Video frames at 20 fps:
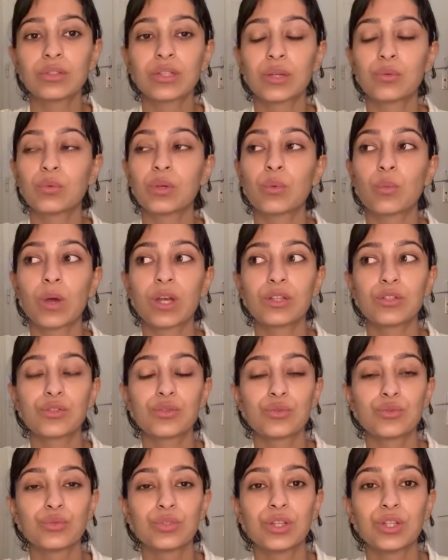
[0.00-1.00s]
Then we went
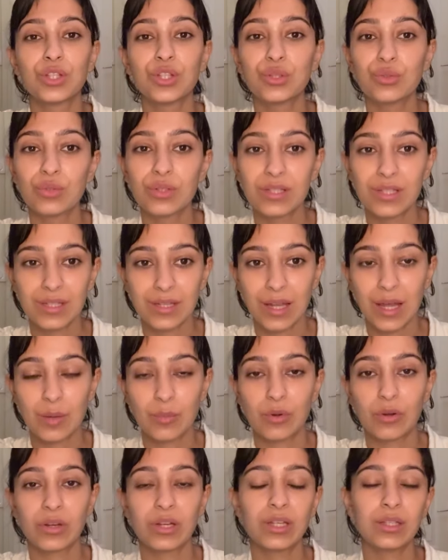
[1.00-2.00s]
to the cutest
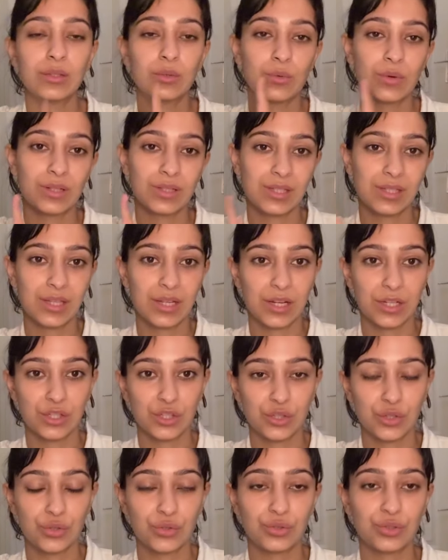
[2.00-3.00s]
library, the ones that I
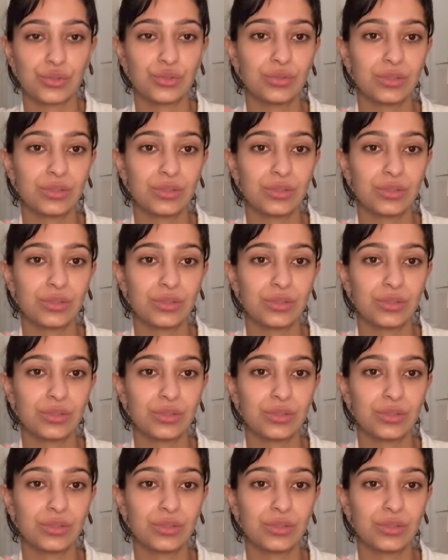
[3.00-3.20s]
showed you,